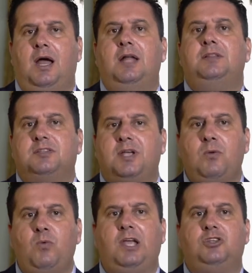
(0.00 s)
and the
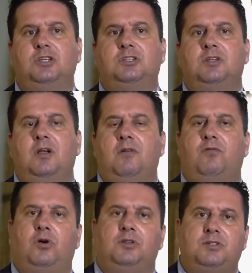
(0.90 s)
same wages
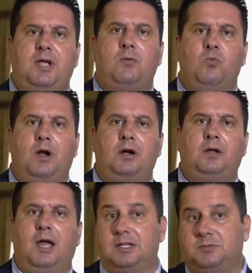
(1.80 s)
for the same
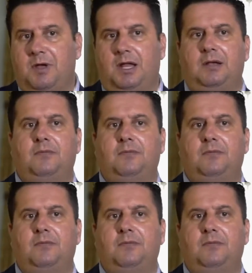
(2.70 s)
work as men.